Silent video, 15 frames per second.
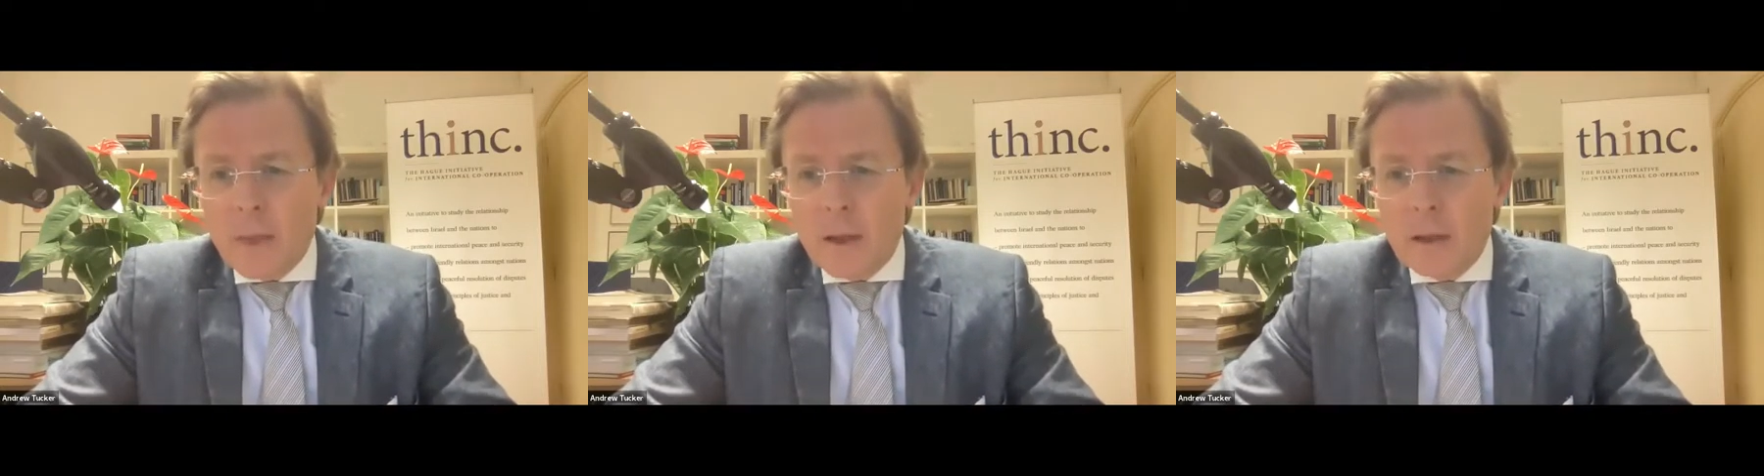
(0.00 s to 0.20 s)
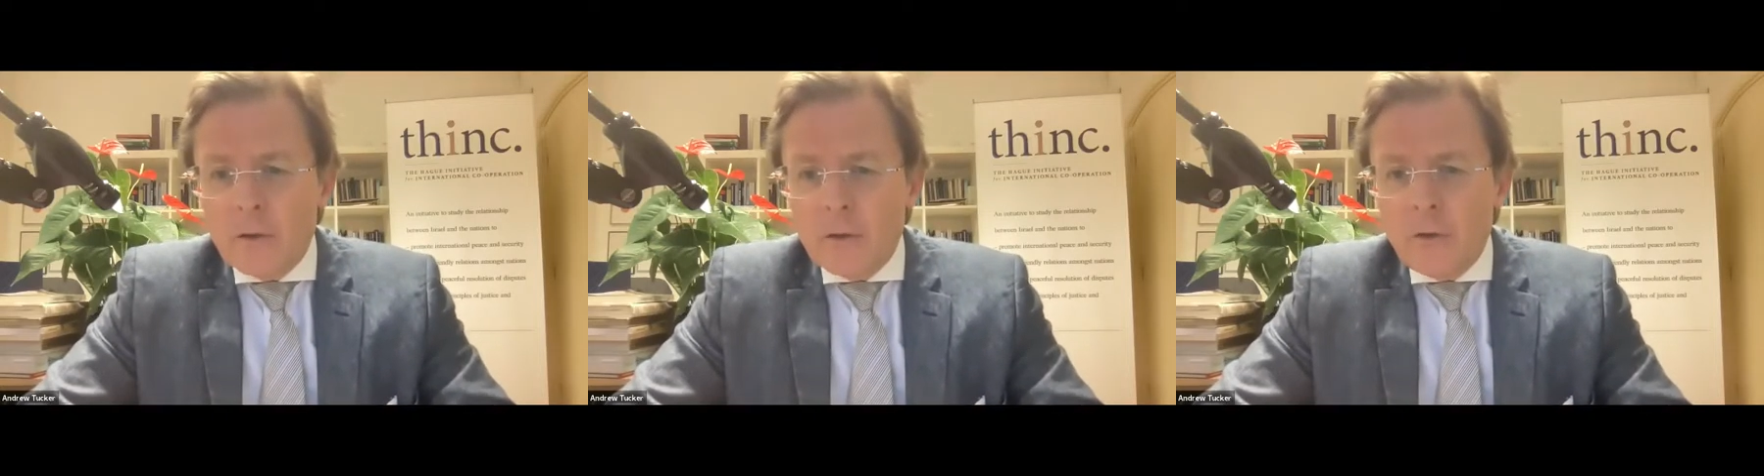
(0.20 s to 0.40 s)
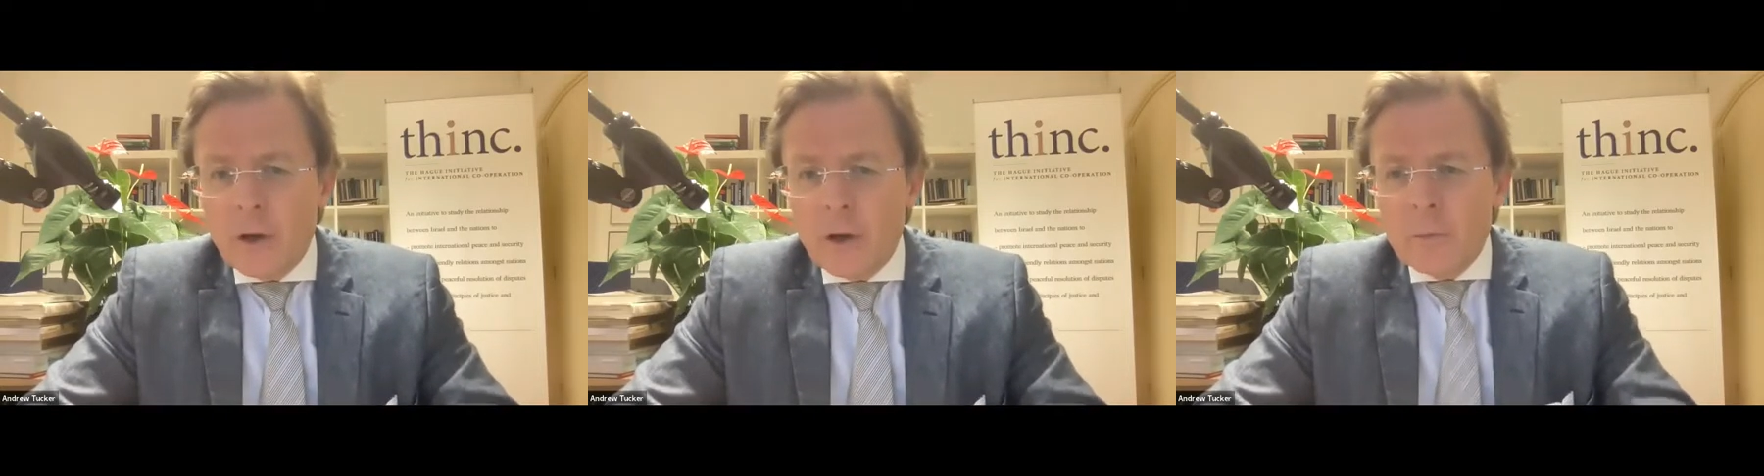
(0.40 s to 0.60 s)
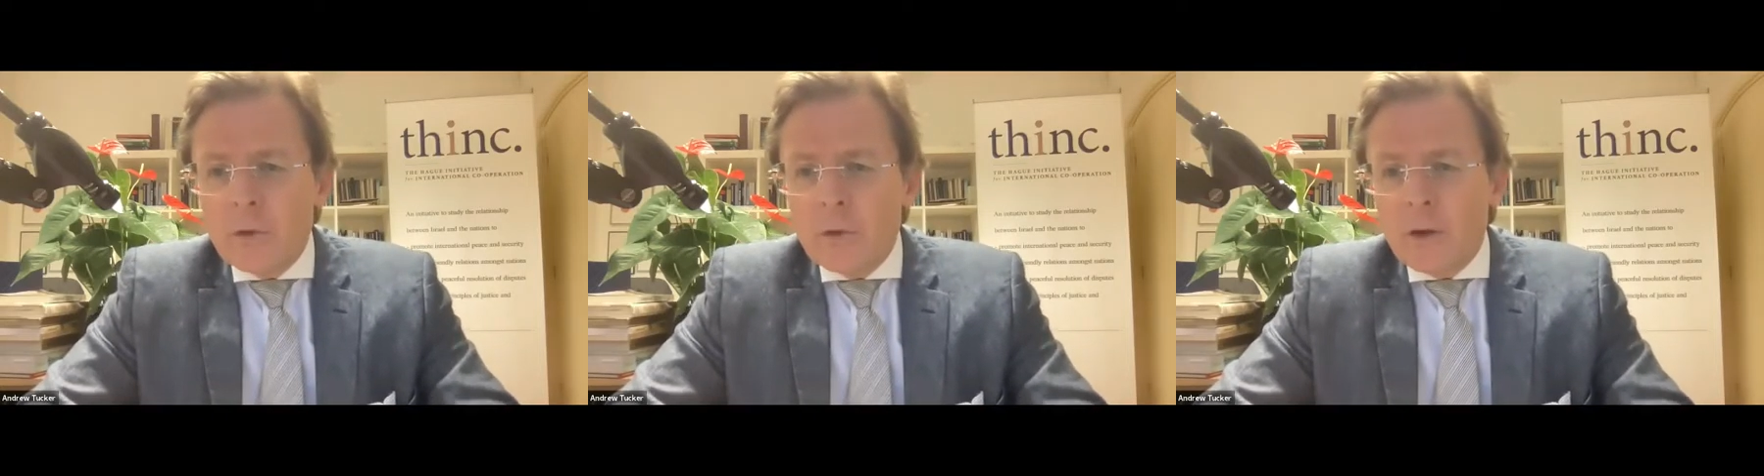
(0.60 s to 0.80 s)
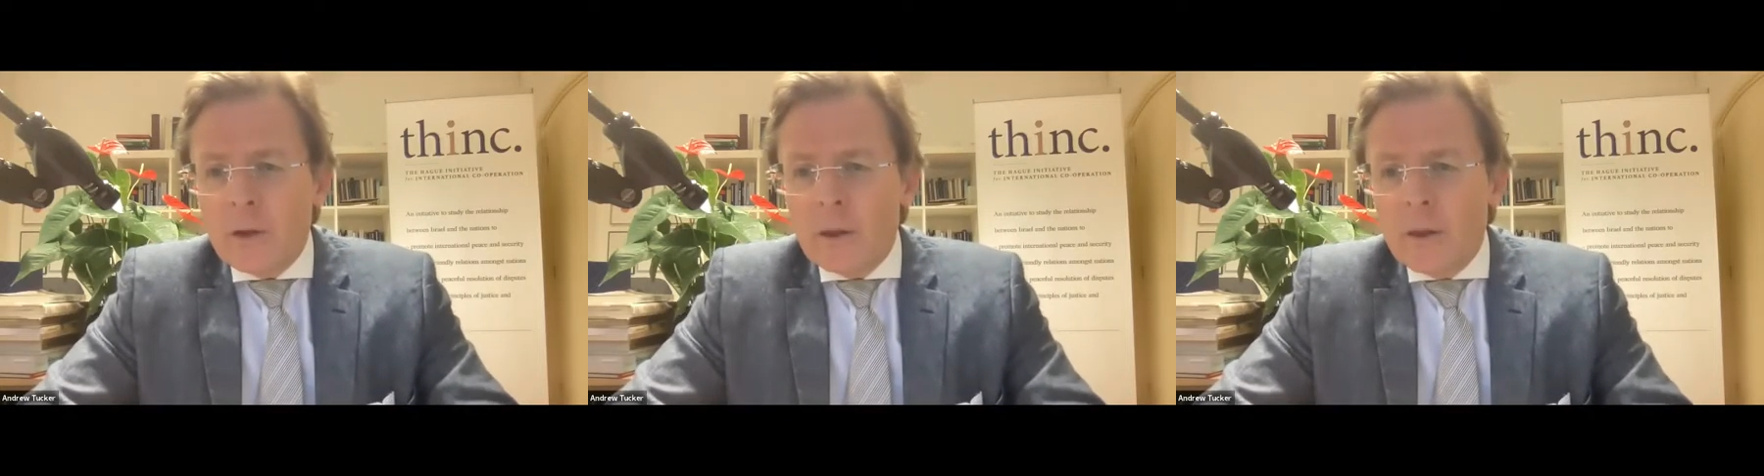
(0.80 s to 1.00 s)

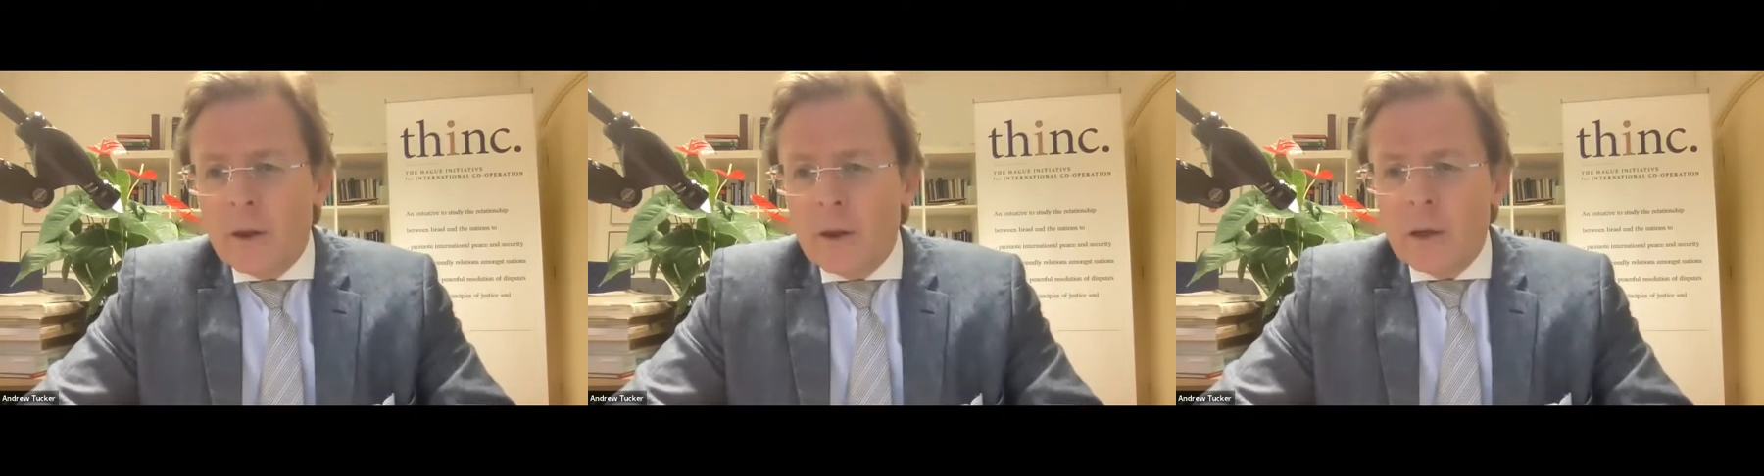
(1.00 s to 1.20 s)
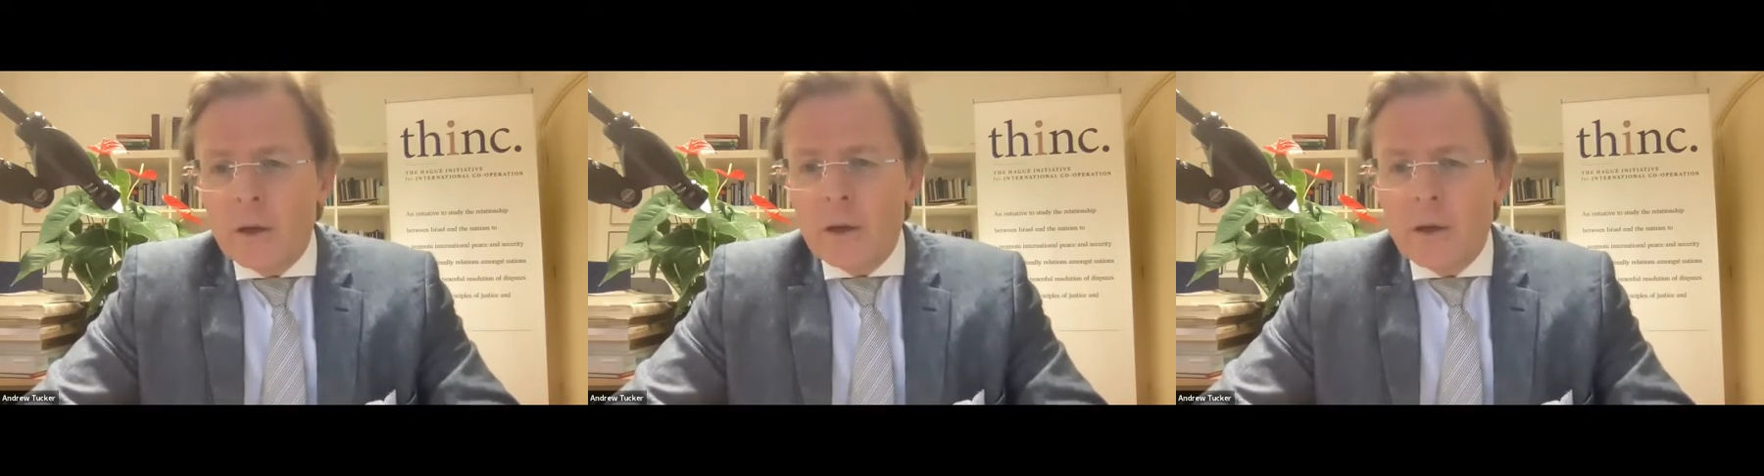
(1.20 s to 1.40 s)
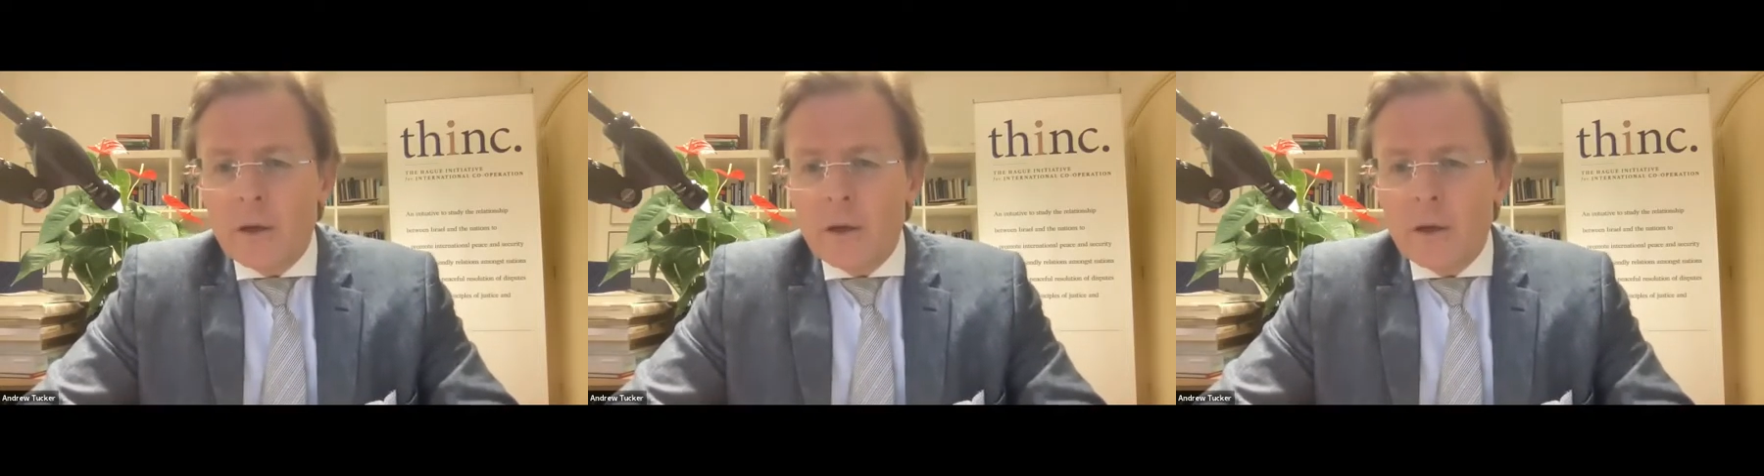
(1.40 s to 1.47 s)
legitimacy. The